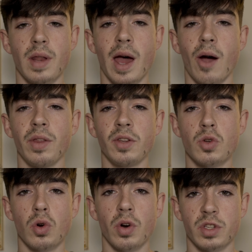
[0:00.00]
Now, in the
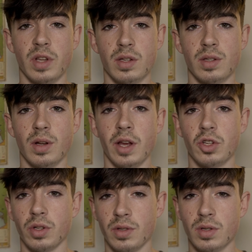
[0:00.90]
tourist
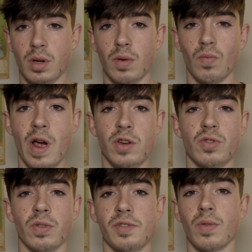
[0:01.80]
destinations,
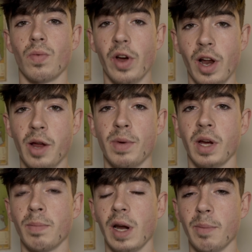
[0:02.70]
restaurants are really
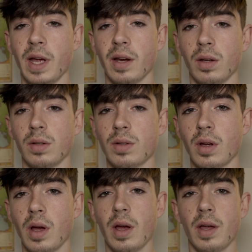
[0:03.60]
big money makers.
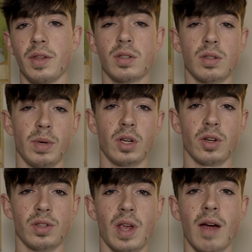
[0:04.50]
This is
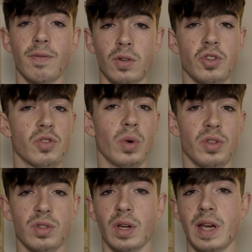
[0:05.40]
because everyone just
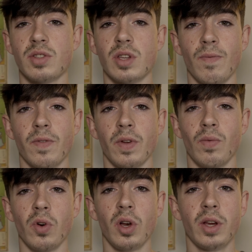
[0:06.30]
wants to get something
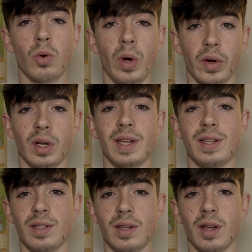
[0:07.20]
really quick and
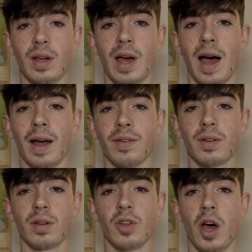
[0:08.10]
easy, and
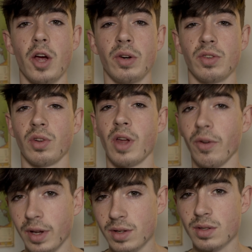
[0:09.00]
the owners
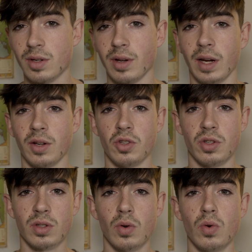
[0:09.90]
know this, so they can
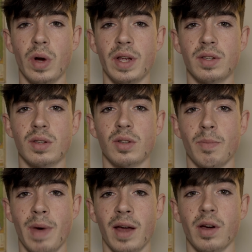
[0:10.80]
just always
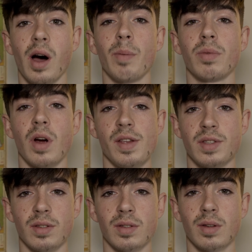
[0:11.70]
demand high
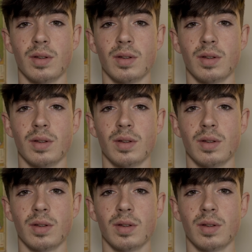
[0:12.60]
prices.